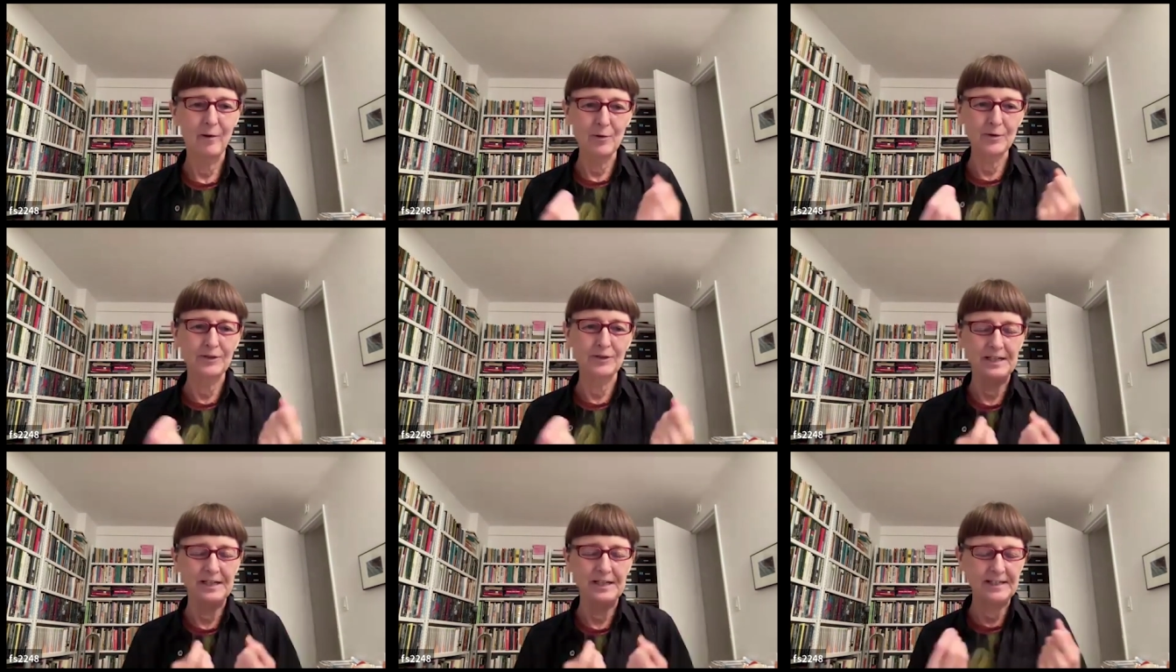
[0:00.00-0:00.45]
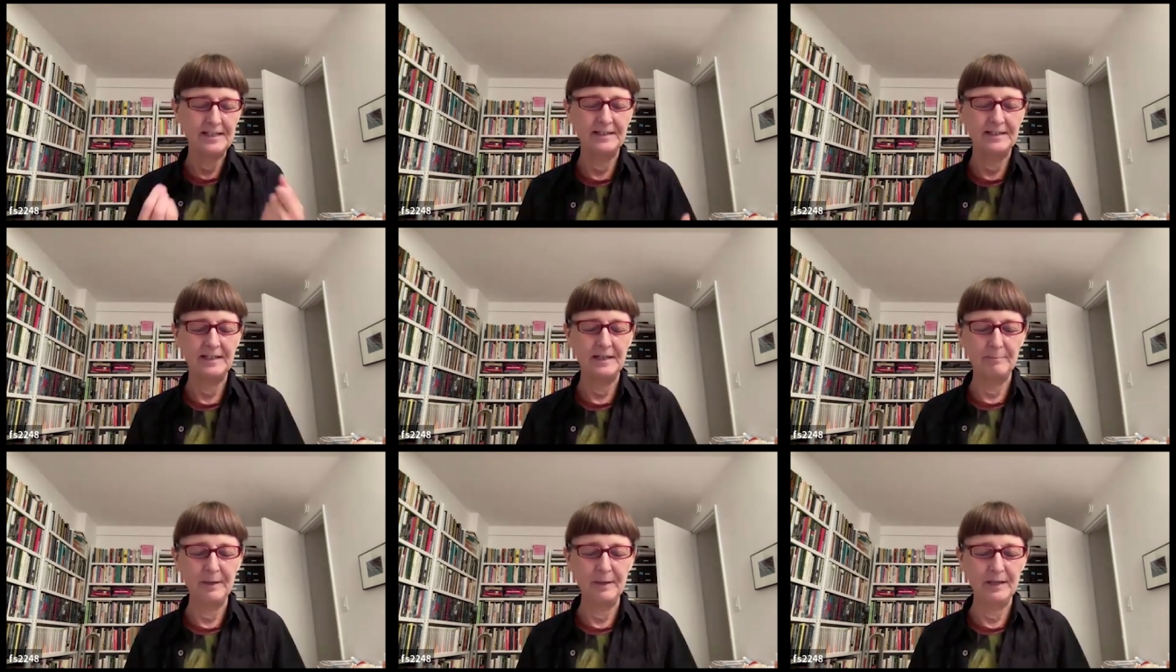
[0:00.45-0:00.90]
all
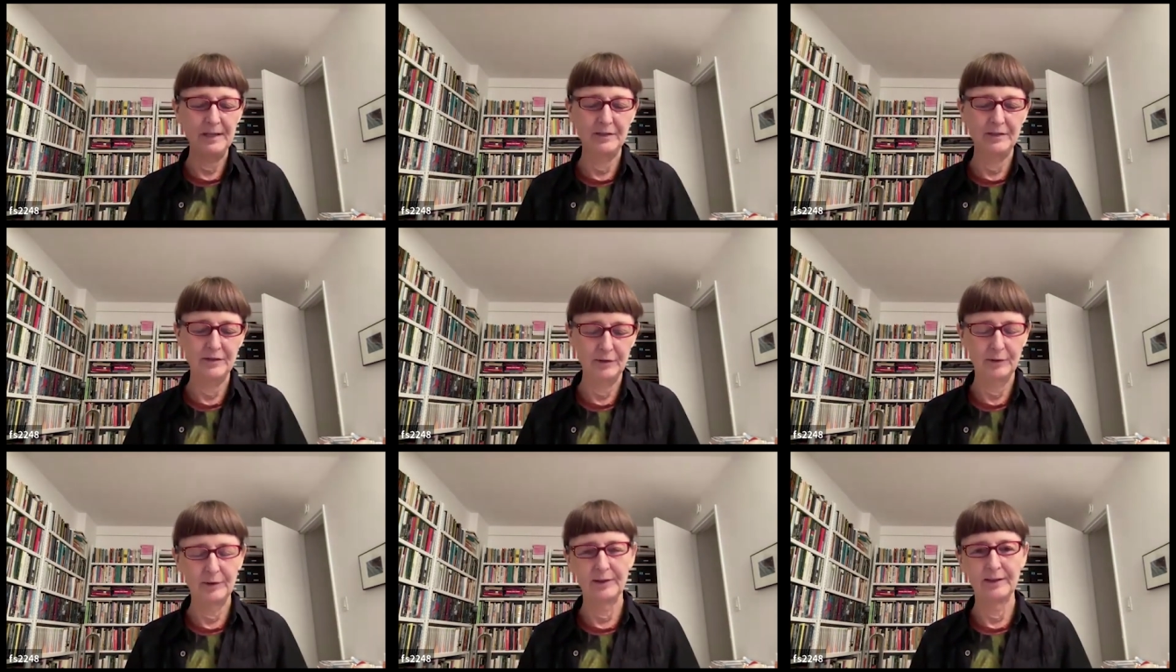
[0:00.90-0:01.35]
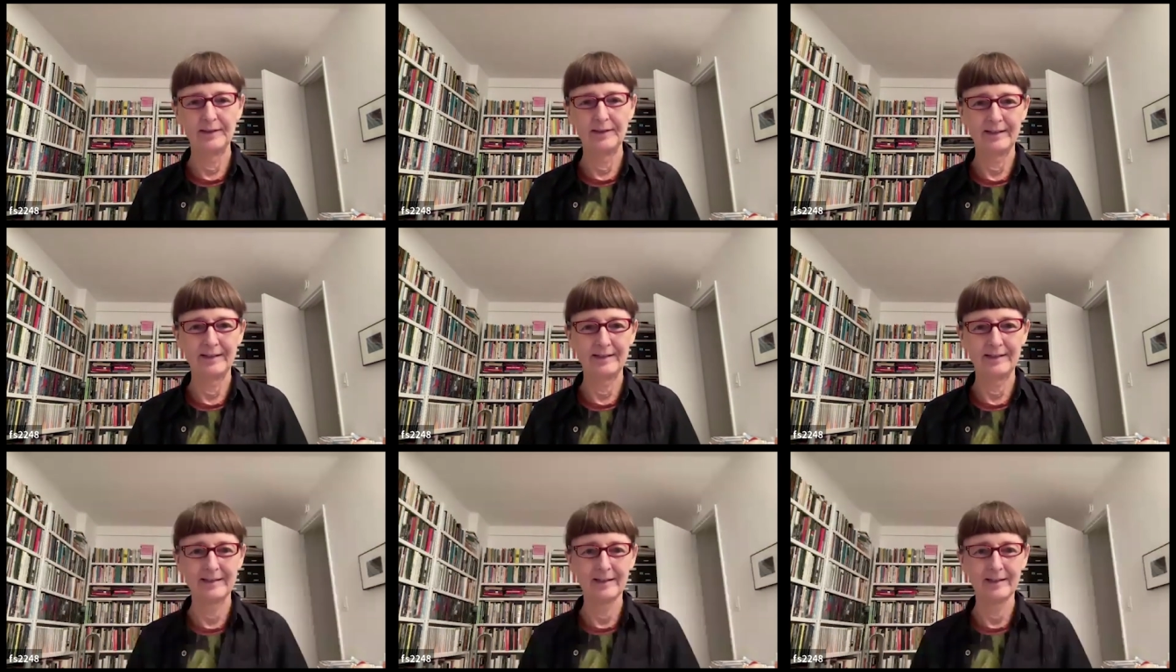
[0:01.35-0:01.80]
cccp
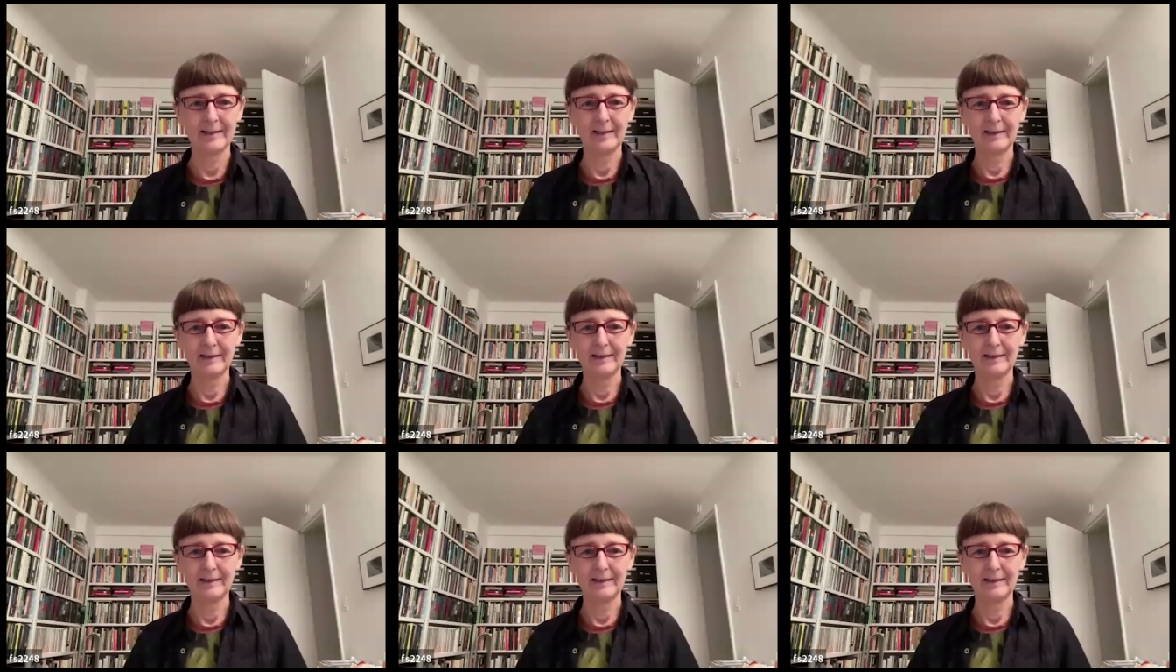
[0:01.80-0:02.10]
students